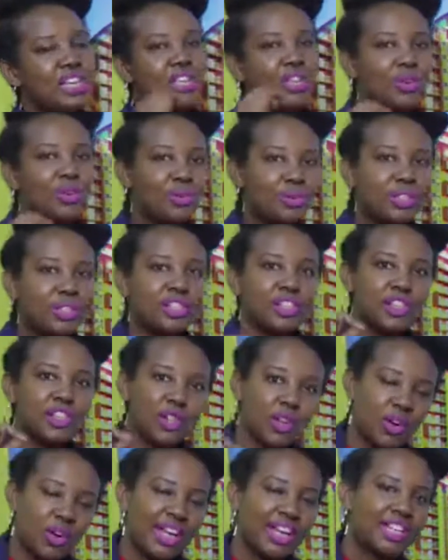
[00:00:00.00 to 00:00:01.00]
Use
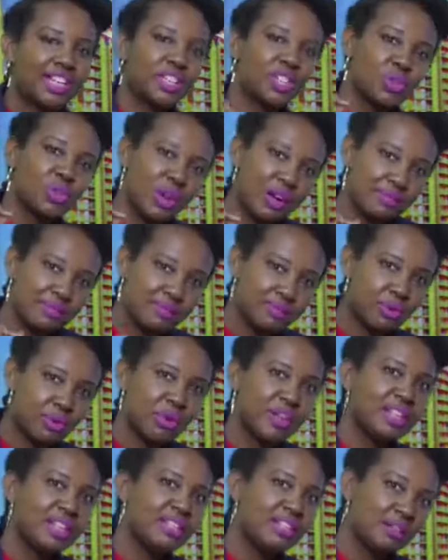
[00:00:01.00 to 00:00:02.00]
lawyers to
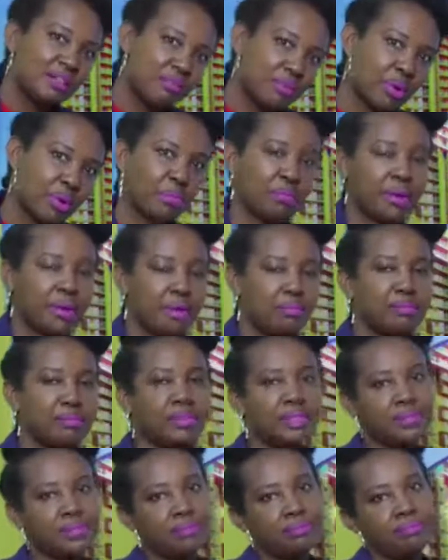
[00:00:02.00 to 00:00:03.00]
avoid
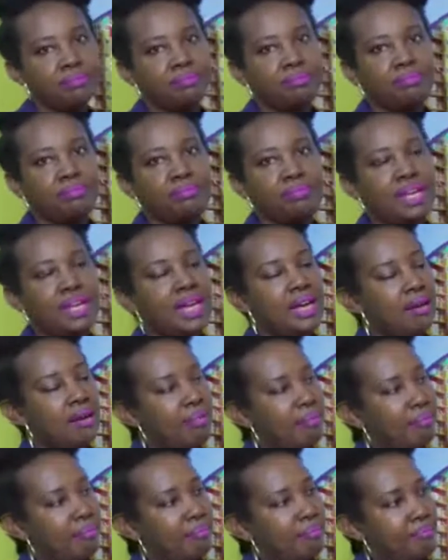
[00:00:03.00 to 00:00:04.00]
problems. Yeah.